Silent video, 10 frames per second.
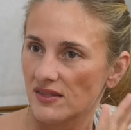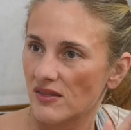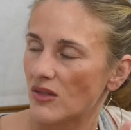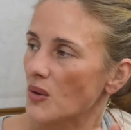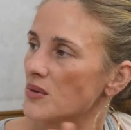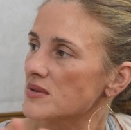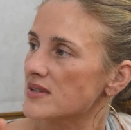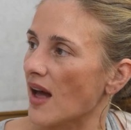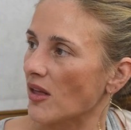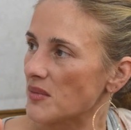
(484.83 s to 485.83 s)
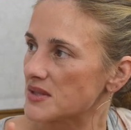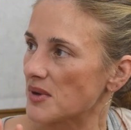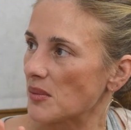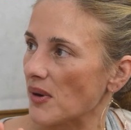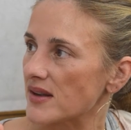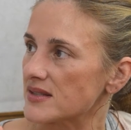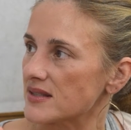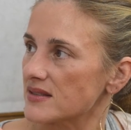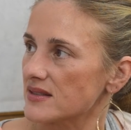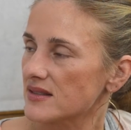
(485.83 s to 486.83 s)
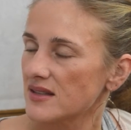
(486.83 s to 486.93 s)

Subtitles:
those elements being present,